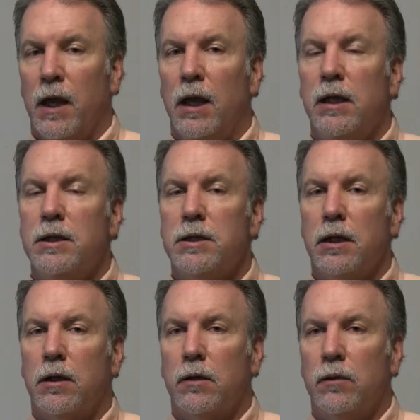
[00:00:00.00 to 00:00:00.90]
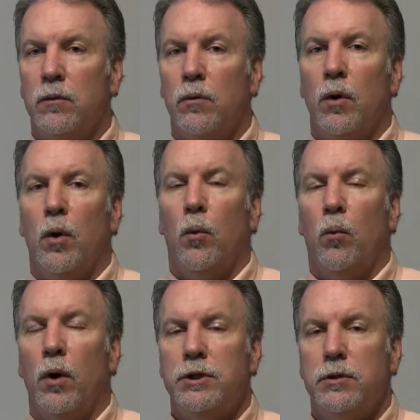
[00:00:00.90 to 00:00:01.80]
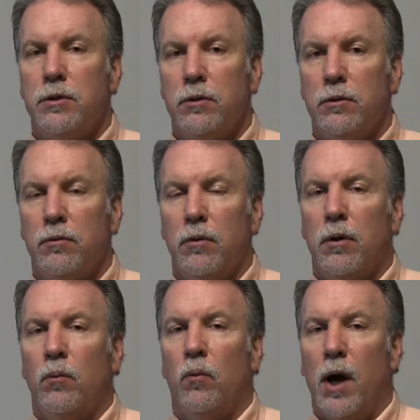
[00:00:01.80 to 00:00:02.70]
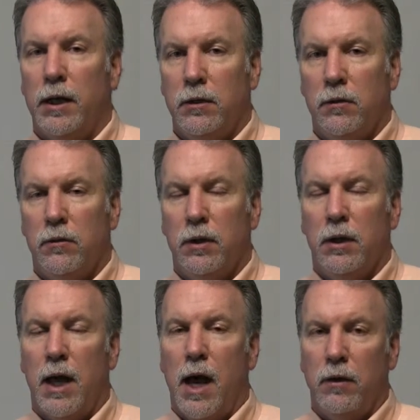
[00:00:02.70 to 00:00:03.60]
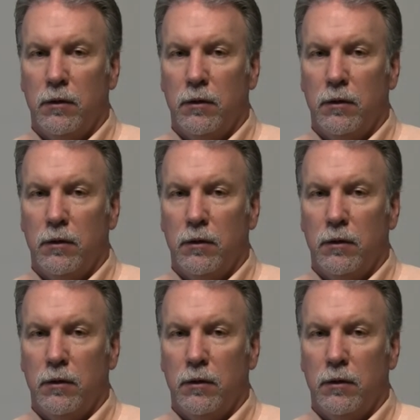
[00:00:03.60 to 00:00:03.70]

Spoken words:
It needs to include what you do, why you do it, and how